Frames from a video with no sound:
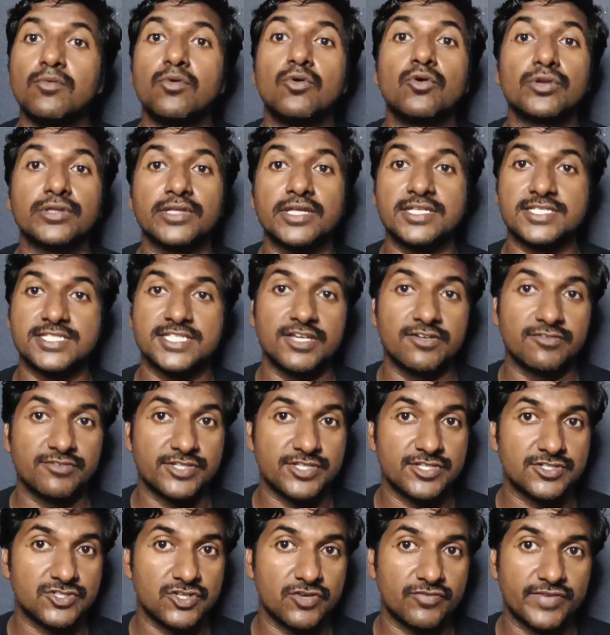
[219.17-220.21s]
more than 7
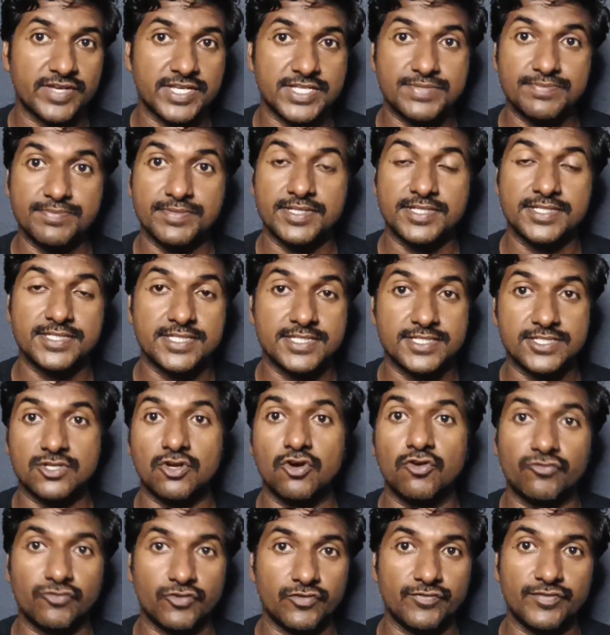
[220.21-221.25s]
years of experience in
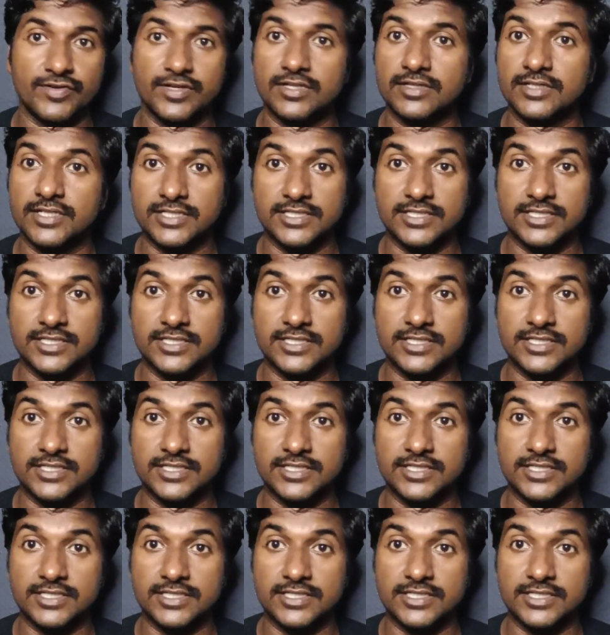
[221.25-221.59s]
software field.